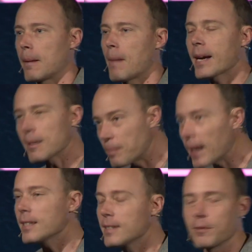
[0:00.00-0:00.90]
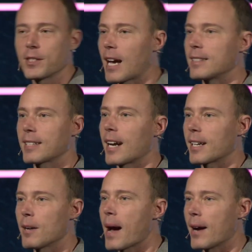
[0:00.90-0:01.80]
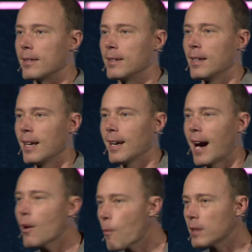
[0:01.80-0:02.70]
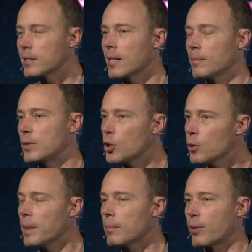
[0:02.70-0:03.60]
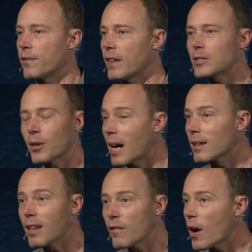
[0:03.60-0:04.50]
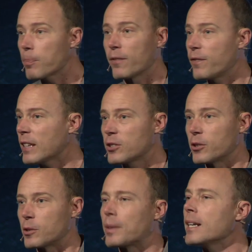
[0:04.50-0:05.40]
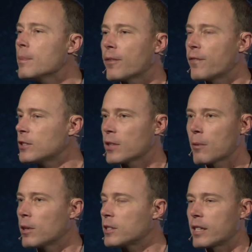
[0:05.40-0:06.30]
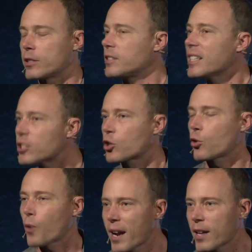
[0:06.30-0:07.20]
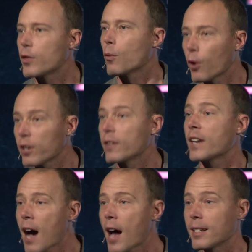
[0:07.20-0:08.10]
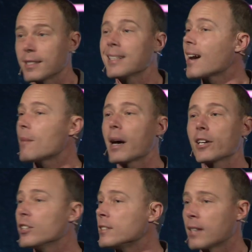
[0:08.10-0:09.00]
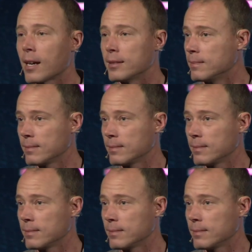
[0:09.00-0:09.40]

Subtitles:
My competitive side's got to come out. I don't want some two-bit professor, and I love our professors, but any professor that wants to discredit the Word of God is not on my good side.